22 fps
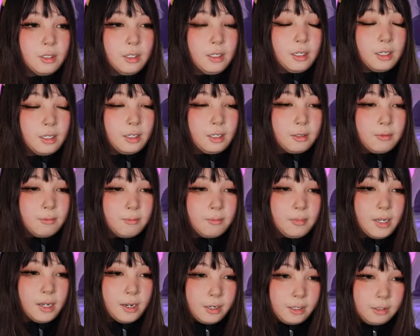
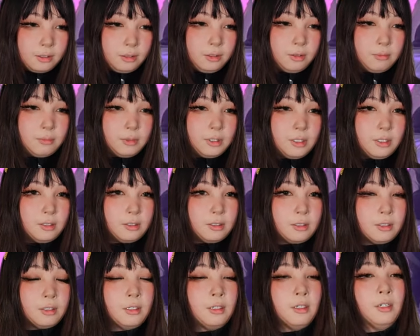IR
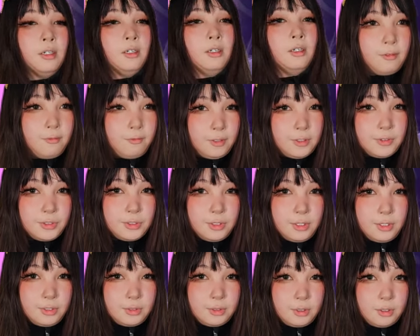illuminator, and Viz
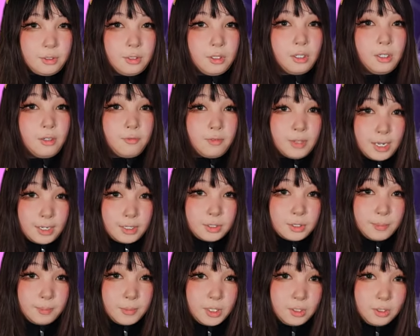laser. If that is
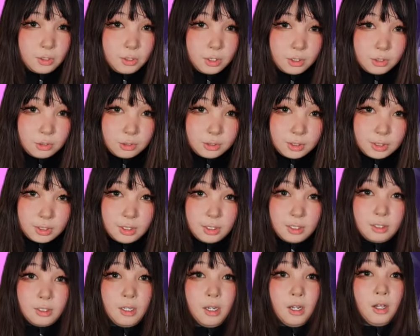something you're interested
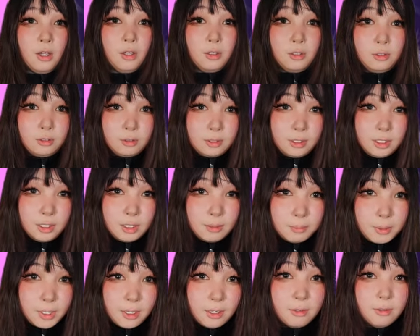in learning
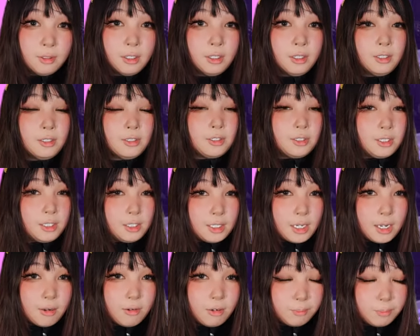about, seeing
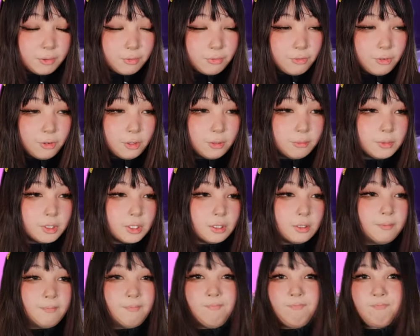how it
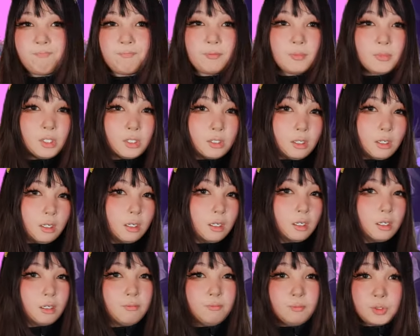performs,
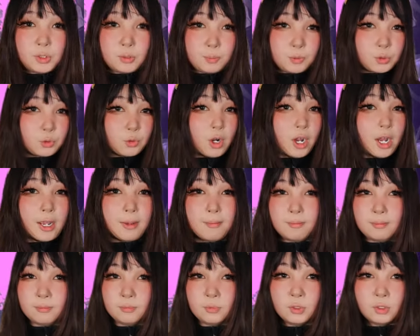
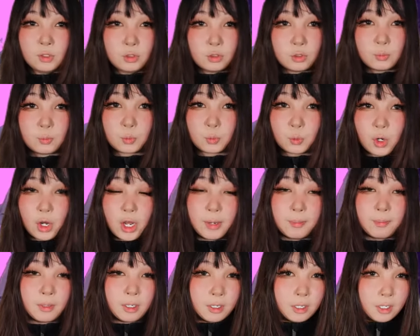subscribe.
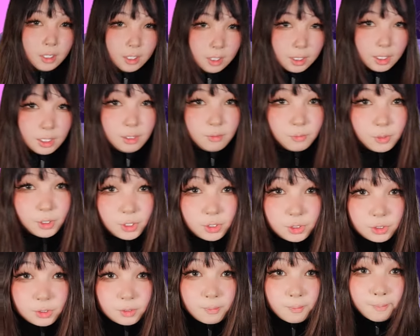
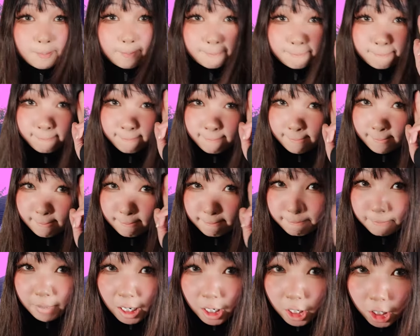Anyways,
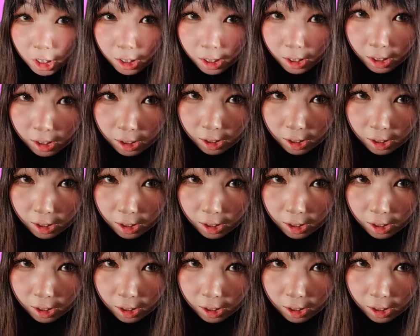bye.